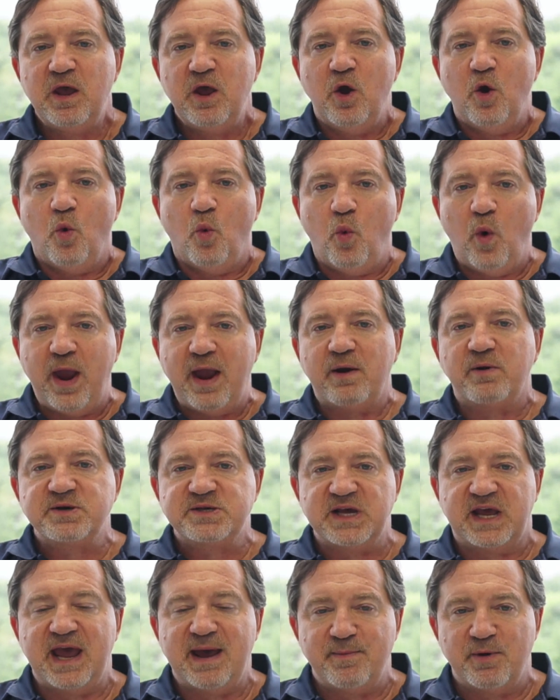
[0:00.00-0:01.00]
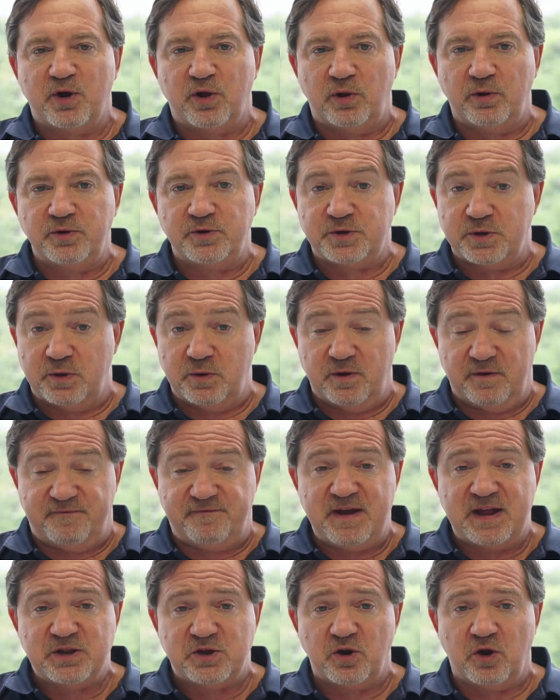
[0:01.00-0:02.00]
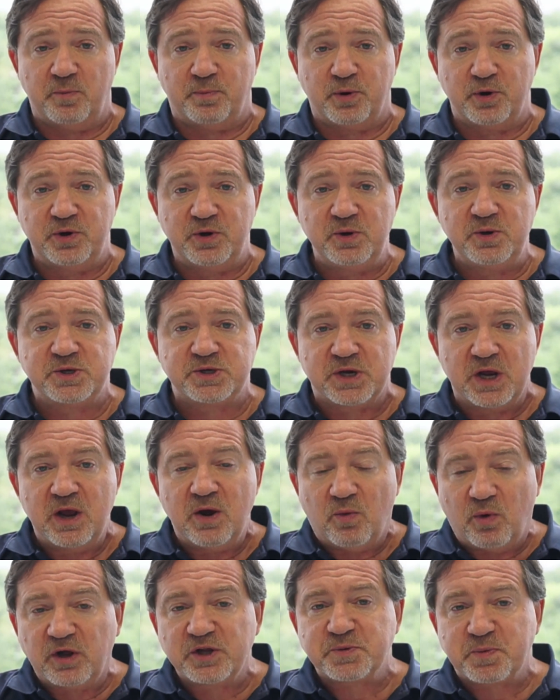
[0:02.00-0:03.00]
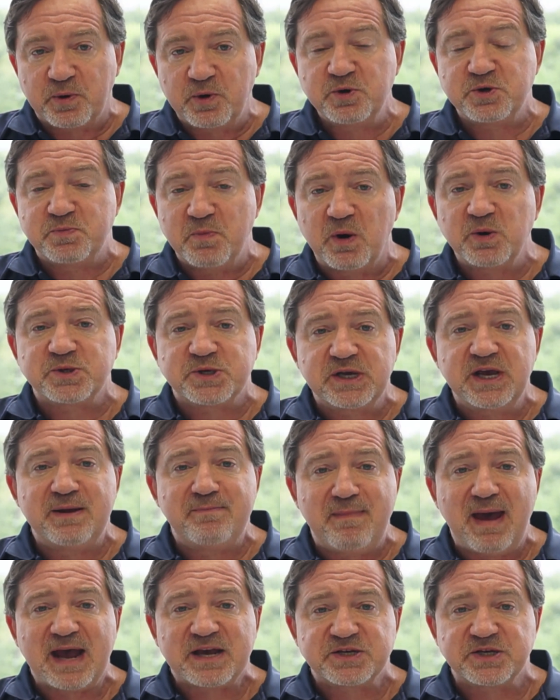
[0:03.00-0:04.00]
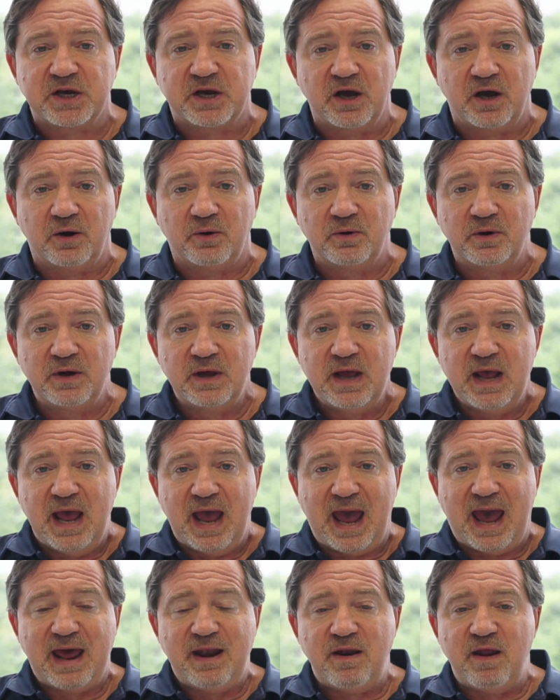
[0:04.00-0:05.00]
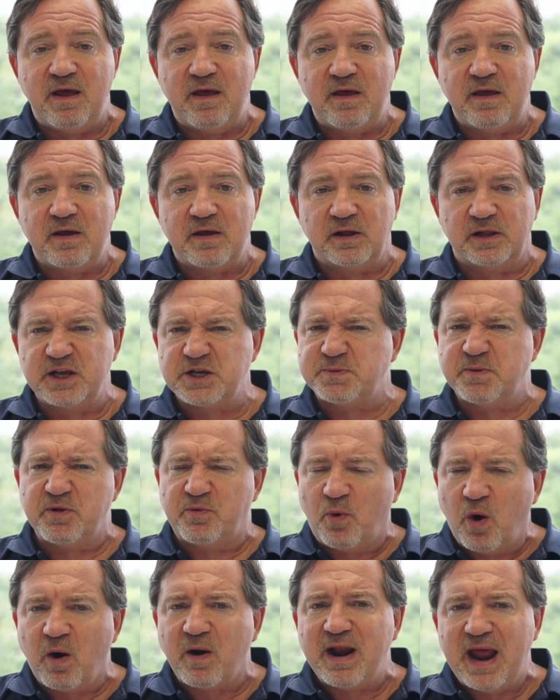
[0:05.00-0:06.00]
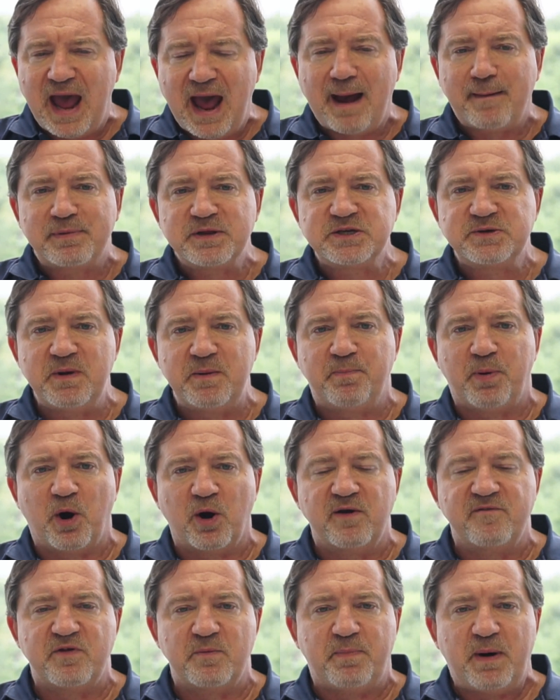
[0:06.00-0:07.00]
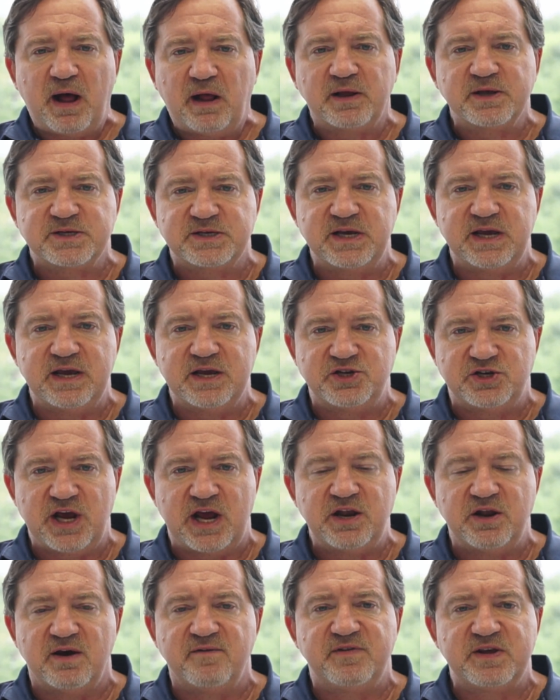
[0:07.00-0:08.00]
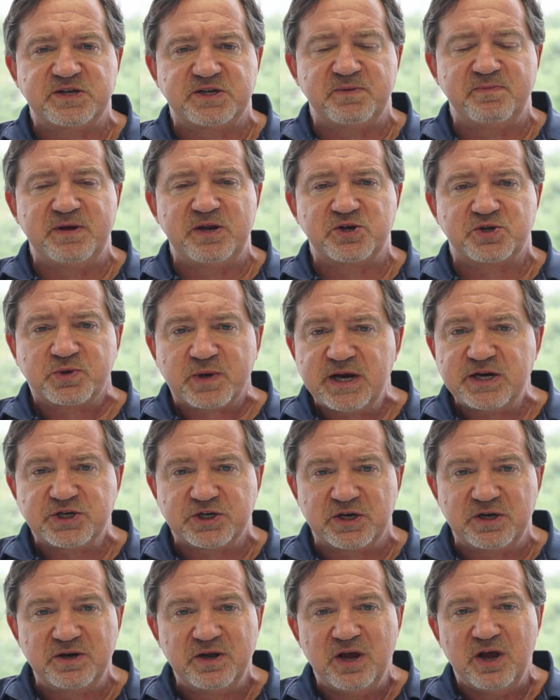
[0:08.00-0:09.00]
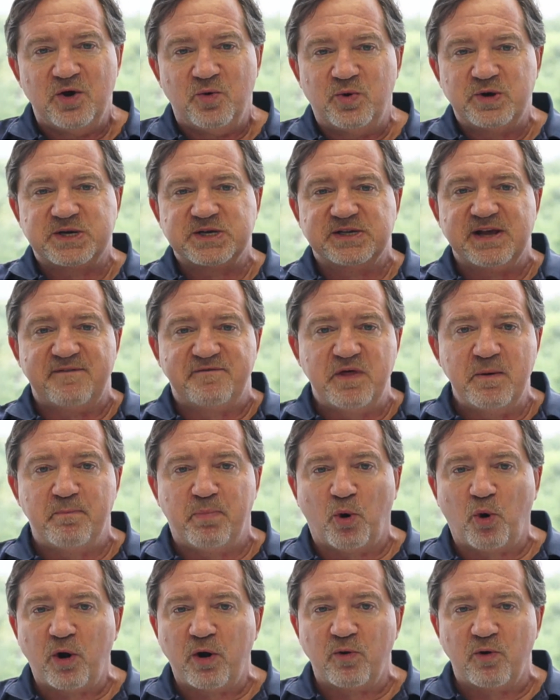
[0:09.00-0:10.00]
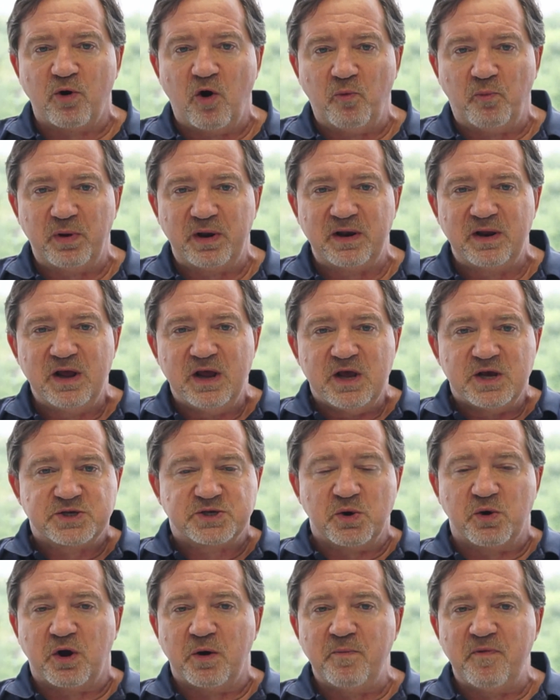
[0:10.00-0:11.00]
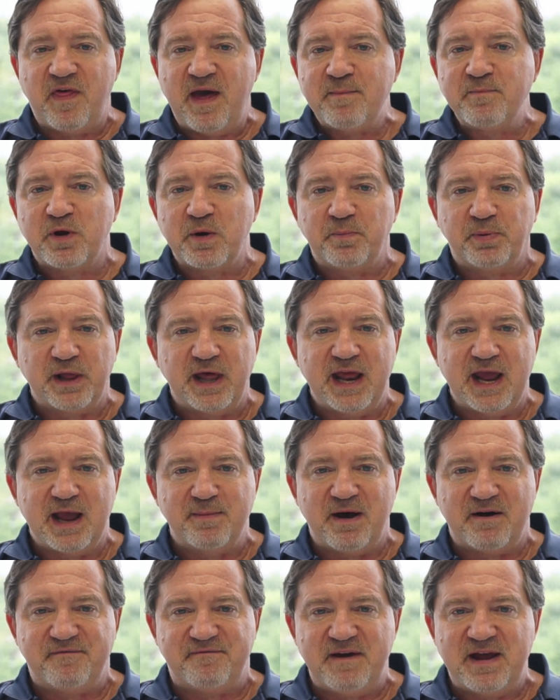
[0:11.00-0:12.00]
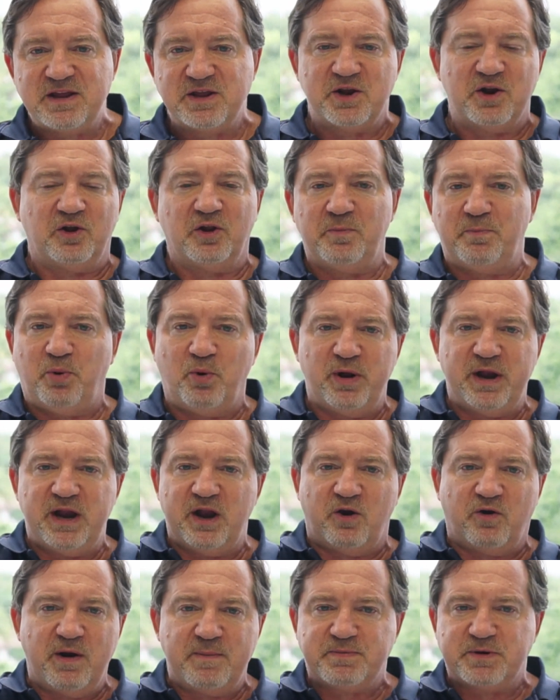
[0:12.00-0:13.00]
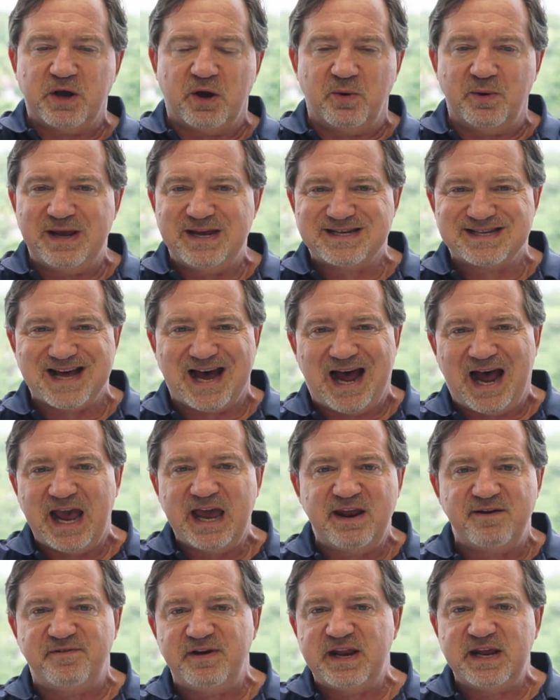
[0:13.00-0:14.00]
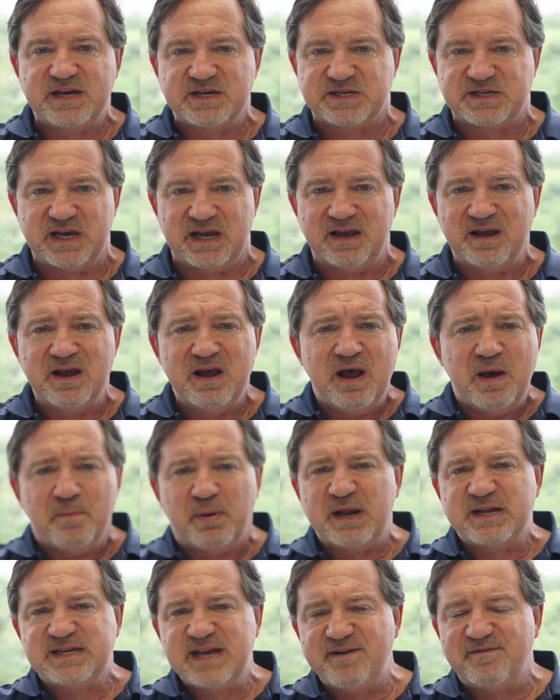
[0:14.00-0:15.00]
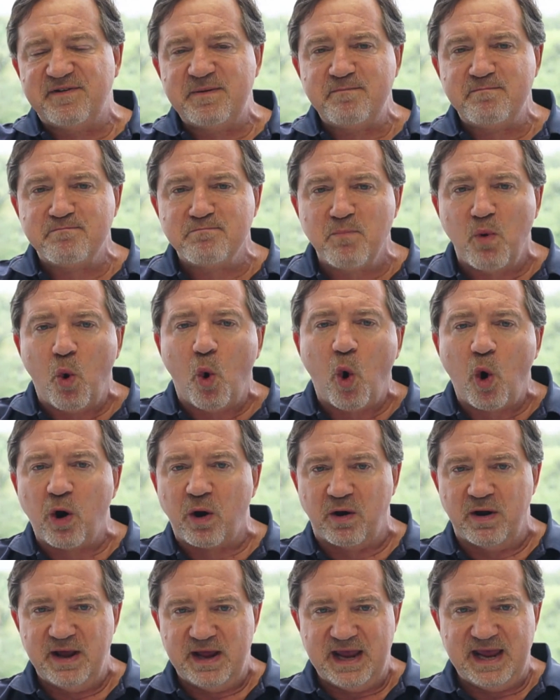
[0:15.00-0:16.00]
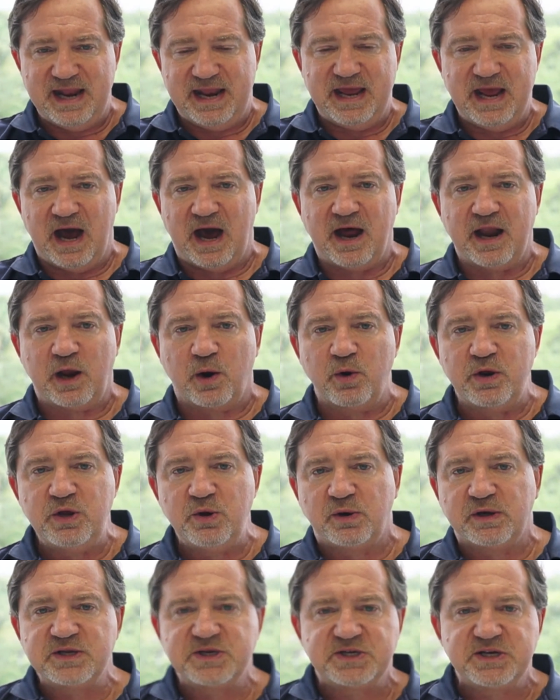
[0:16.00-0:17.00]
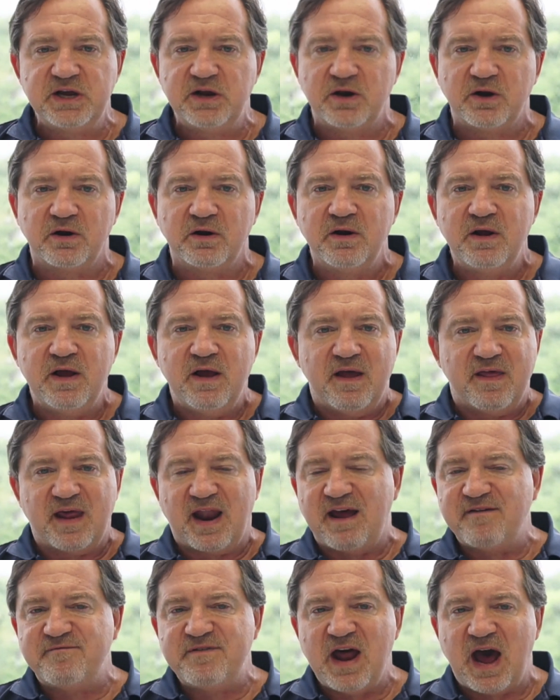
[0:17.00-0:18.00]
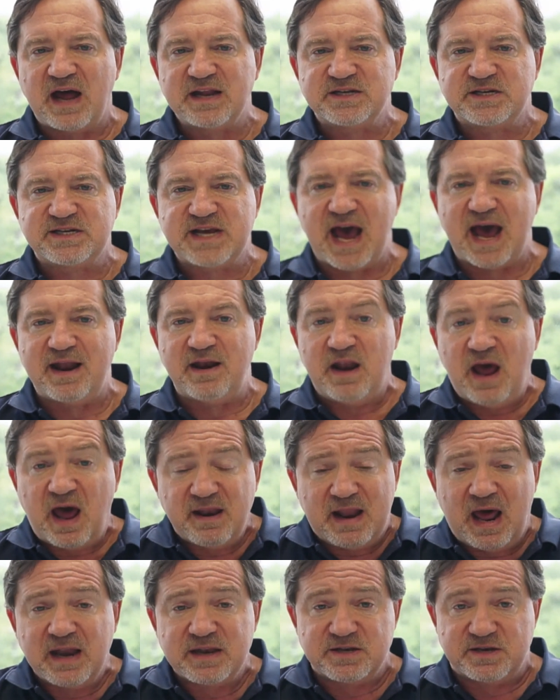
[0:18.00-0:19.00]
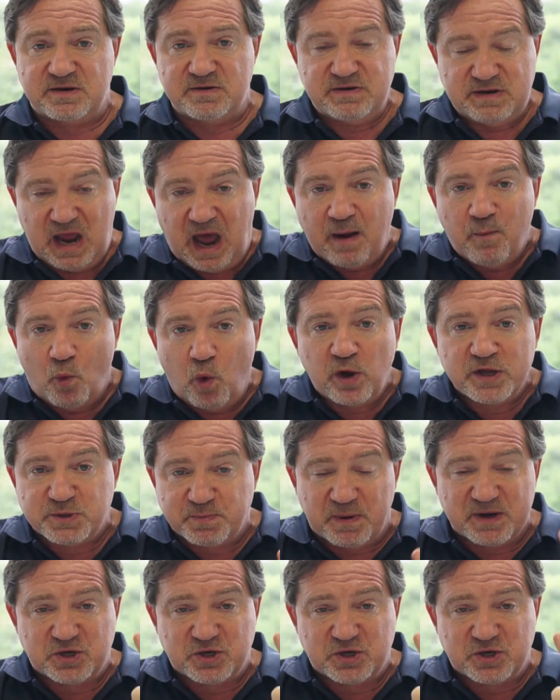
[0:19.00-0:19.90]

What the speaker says: Where is the chemicals, the fentanyl, produced? Well, it's produced mostly in Mexico. And Elizabeth Warren happens to be part of the policy agenda of this administration, which has left the border open. So them complaining about fentanyl and pointing to crypto is the height of idiocy. But it's even more idiotic when you consider that I've not once but